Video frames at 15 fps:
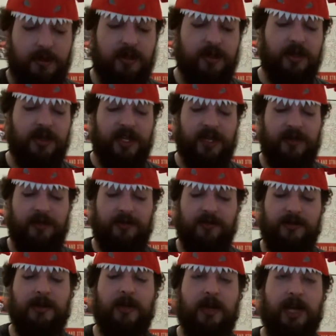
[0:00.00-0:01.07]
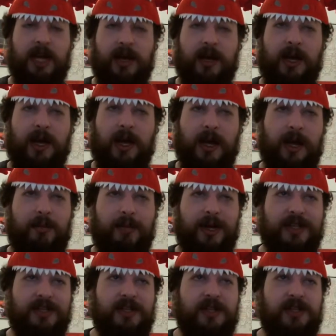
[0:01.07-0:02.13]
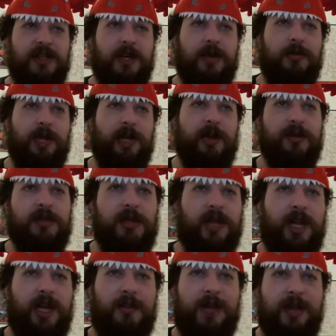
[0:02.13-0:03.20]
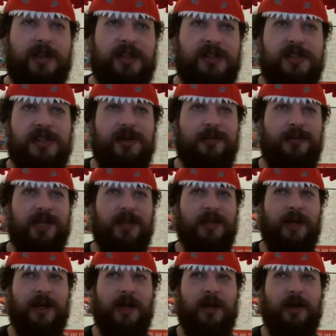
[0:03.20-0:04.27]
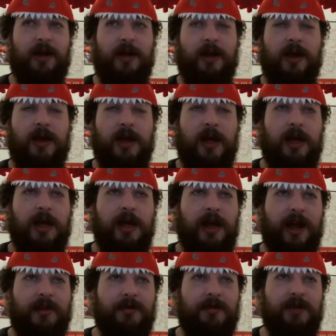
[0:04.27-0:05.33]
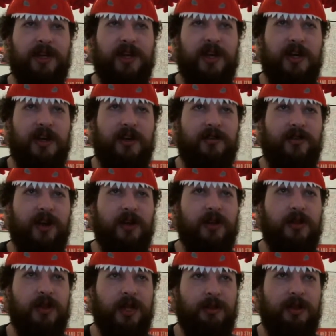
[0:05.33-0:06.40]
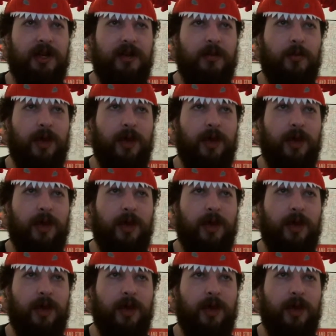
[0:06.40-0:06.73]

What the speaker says: leave messages on a player's claim. Now this is something that it'd have to be done in a very limited way